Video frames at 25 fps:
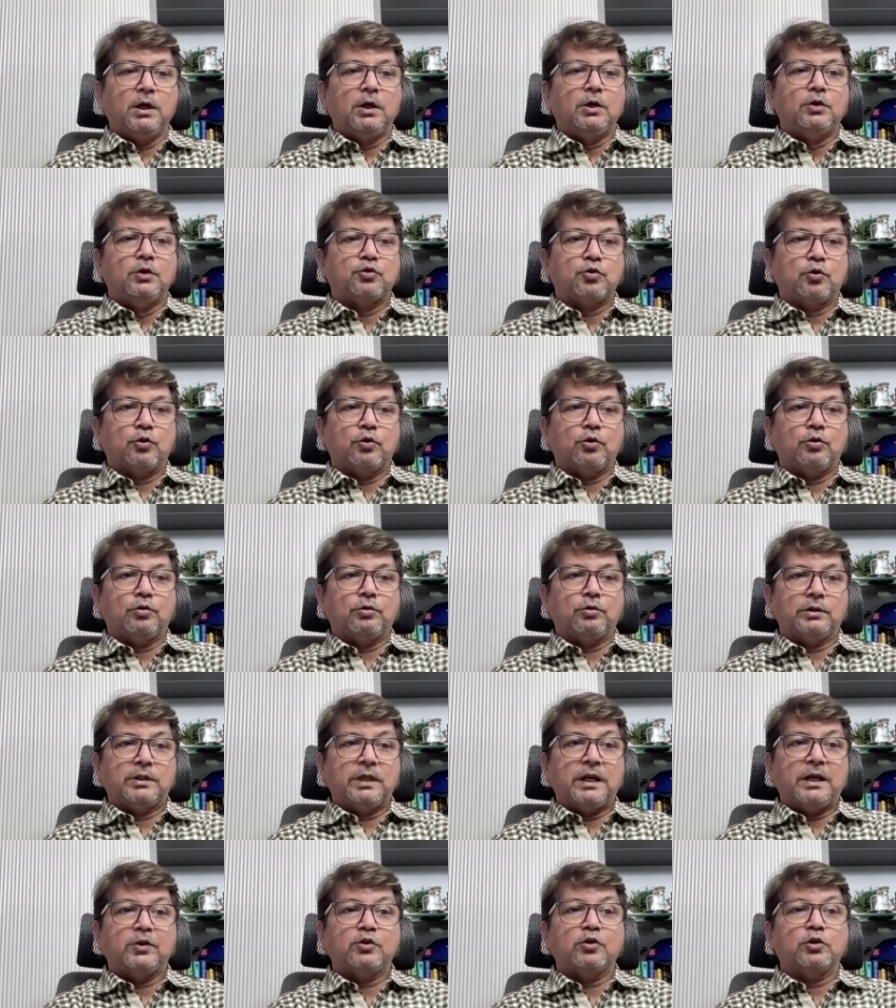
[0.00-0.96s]
So
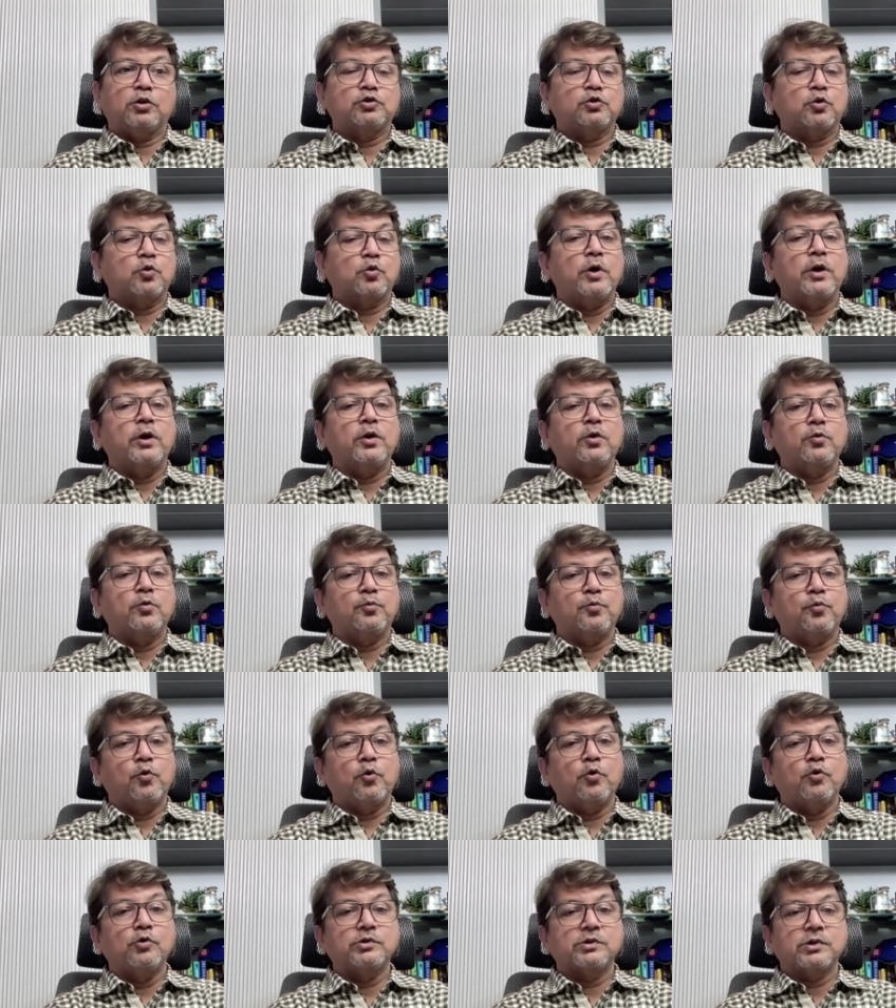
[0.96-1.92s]
that is also going to
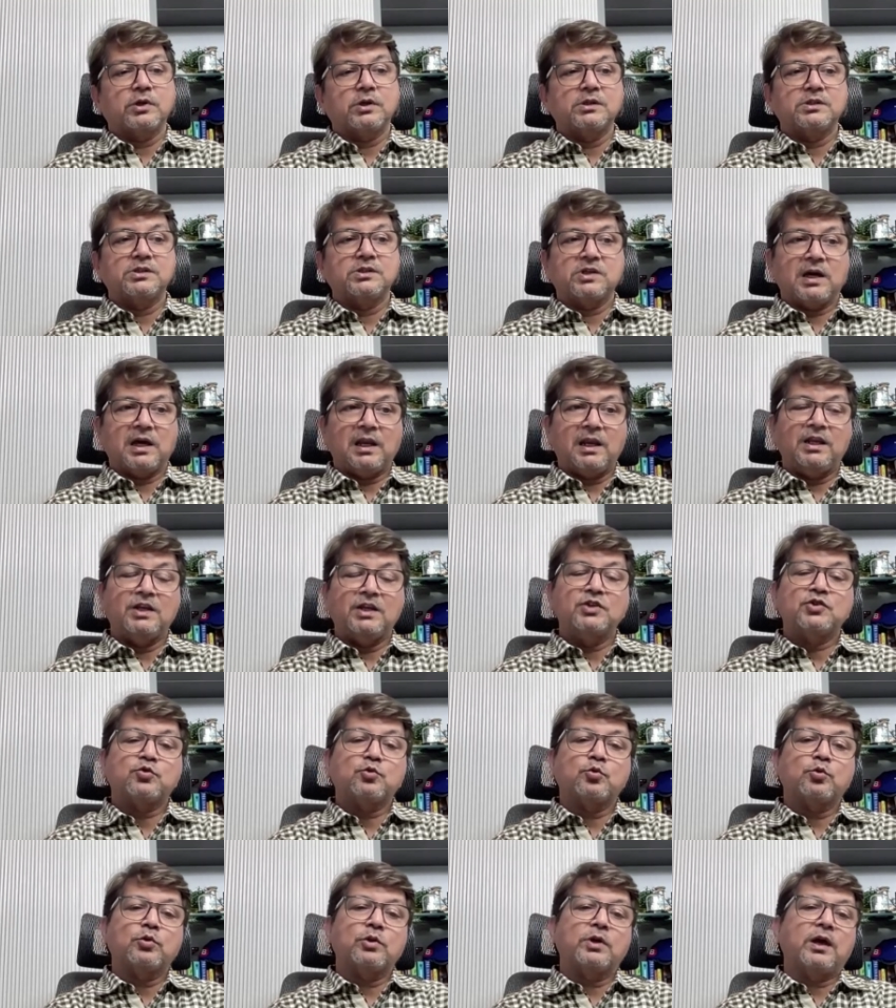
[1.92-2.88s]
pose a challenge
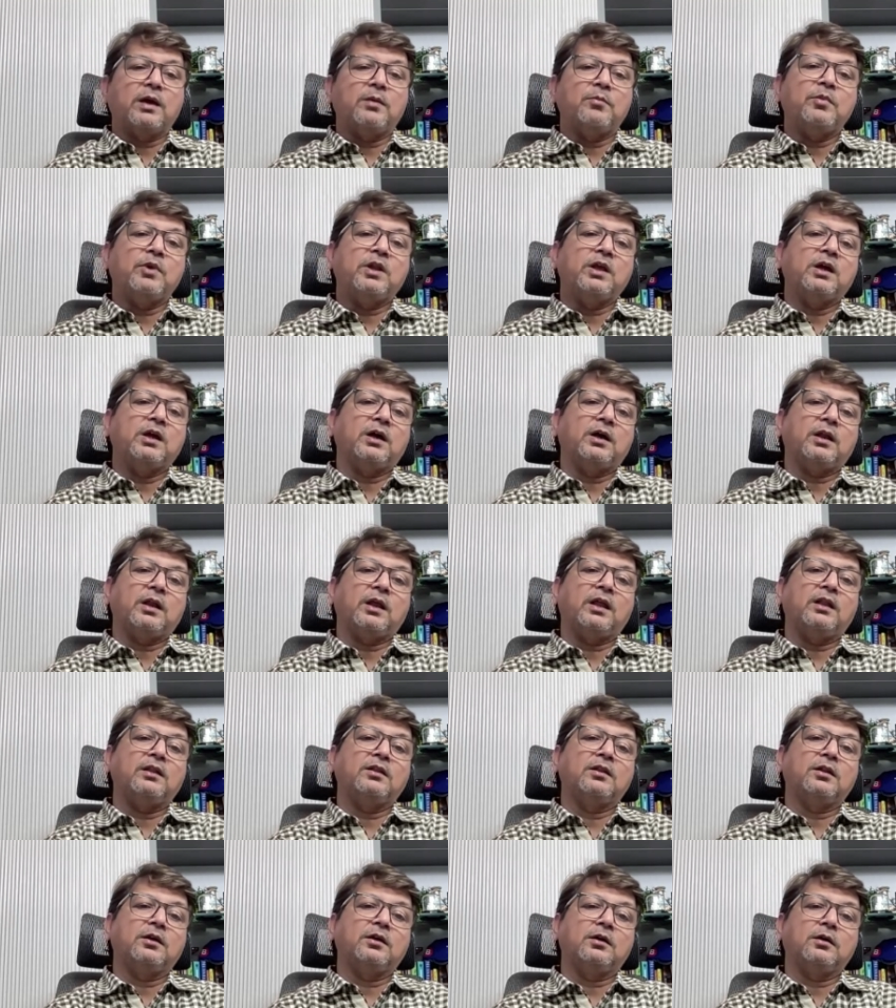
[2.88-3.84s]
to the MDR
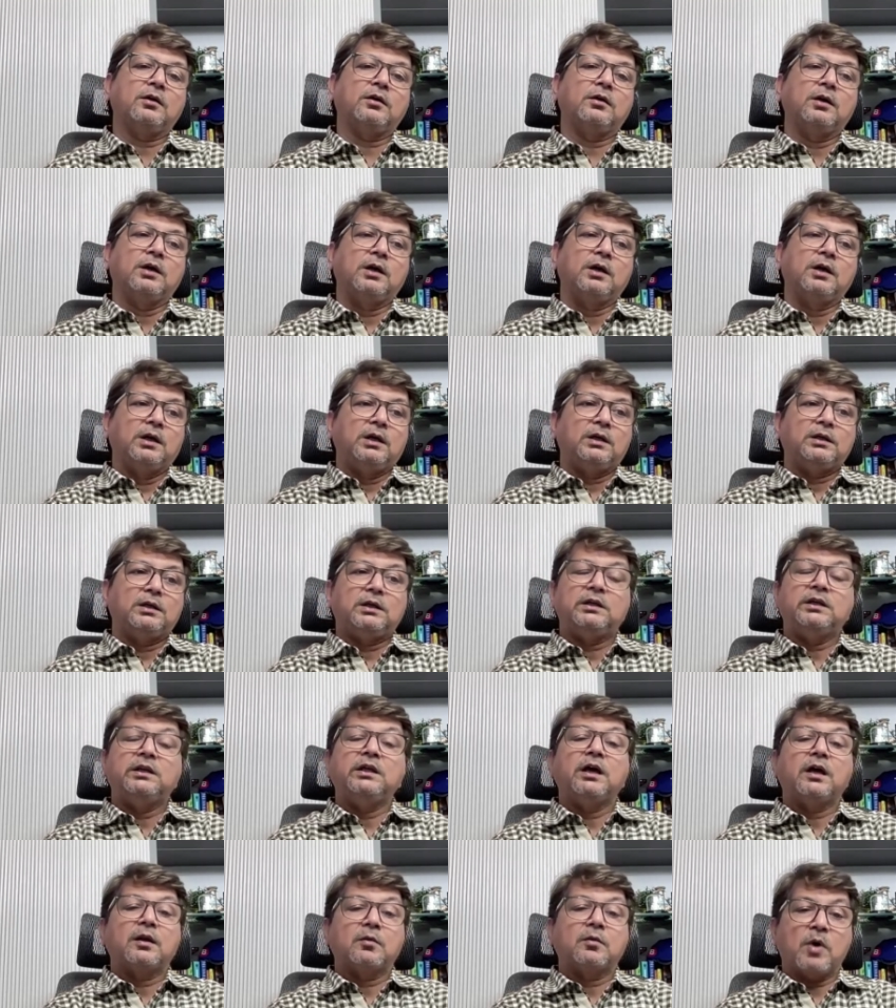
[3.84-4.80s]
and the
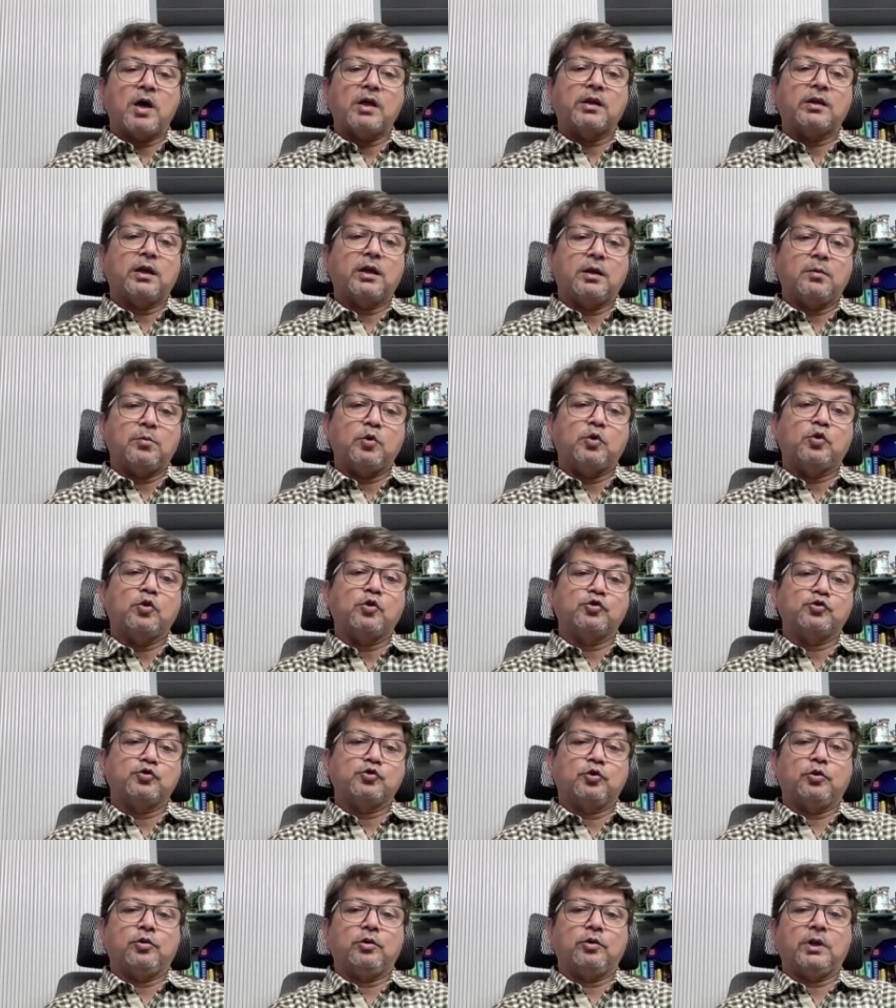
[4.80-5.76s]
EDR market, because
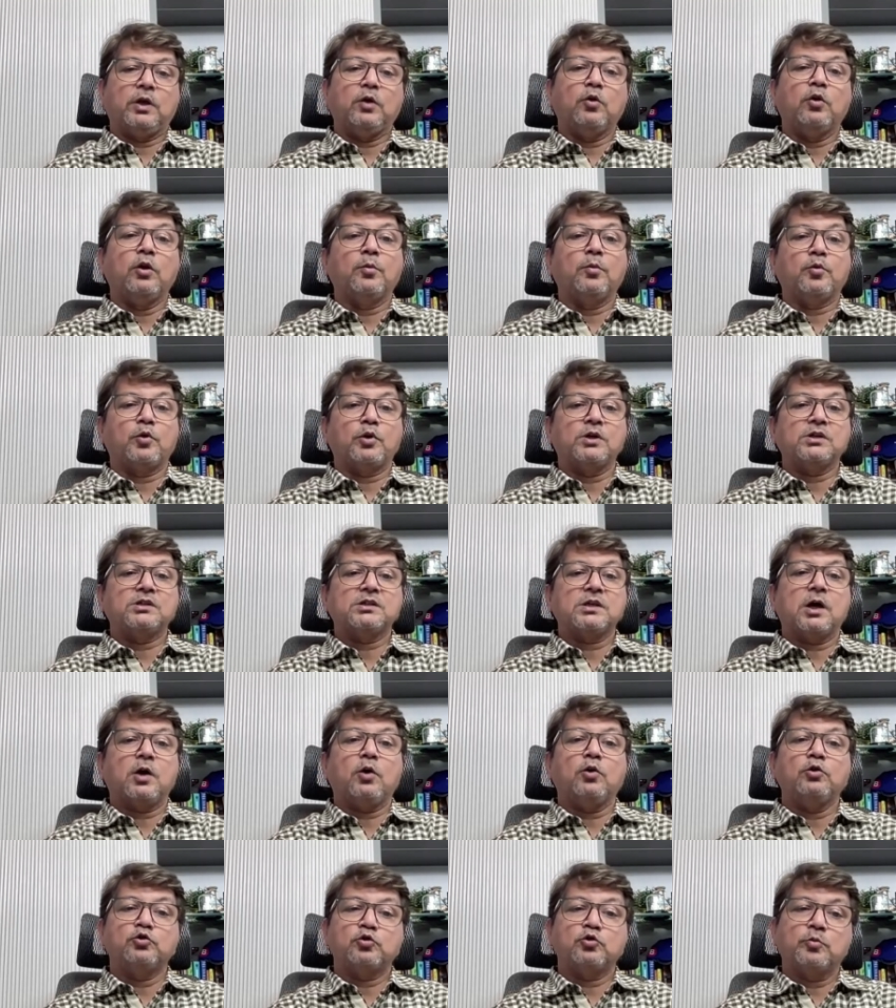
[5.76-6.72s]
your regular products are
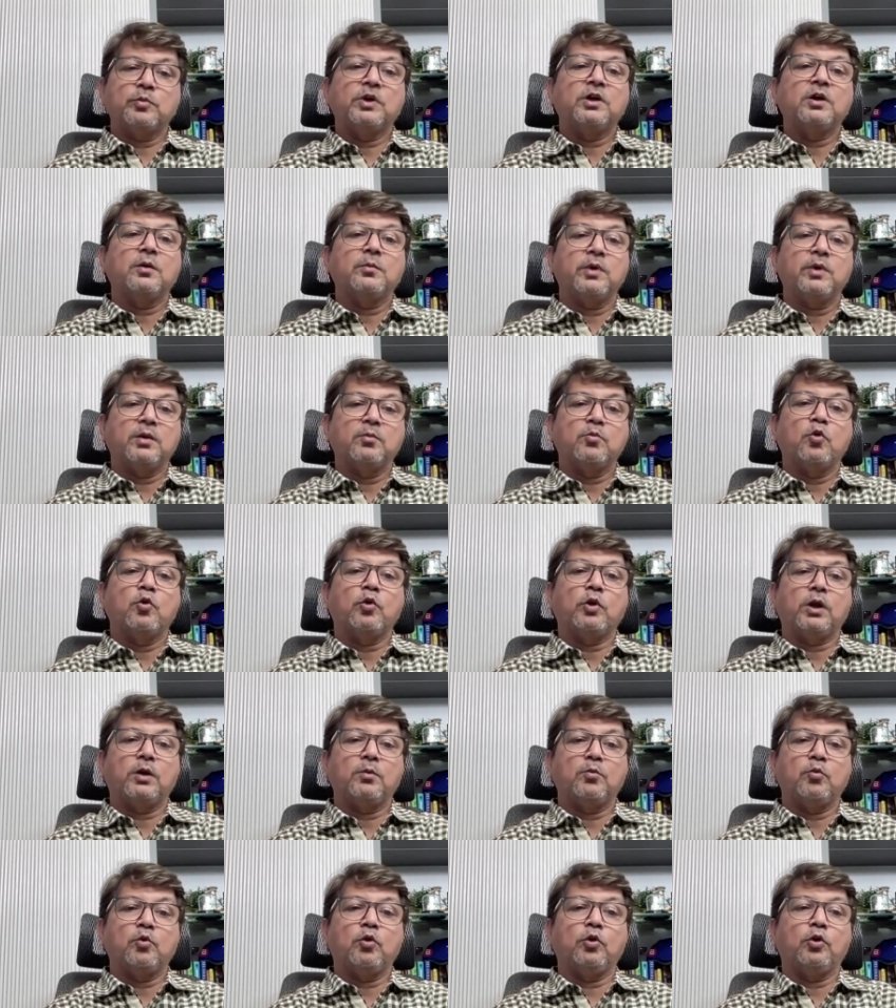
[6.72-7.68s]
also becoming more
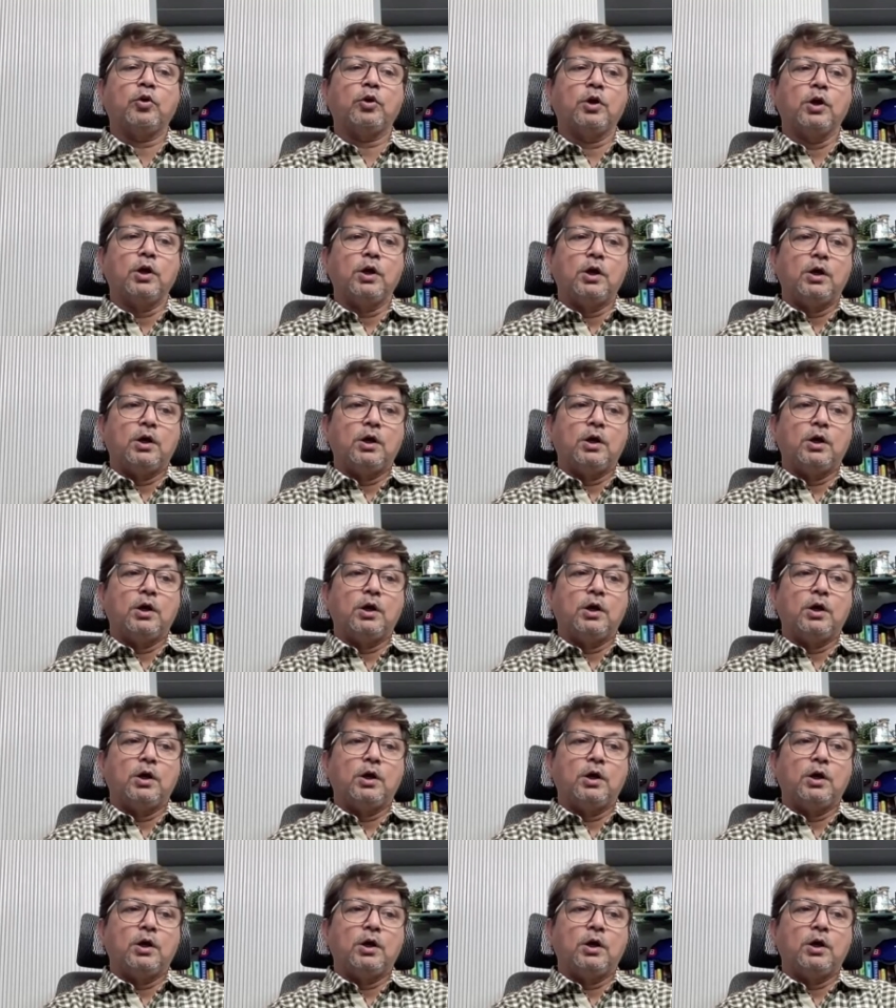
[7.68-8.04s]
and more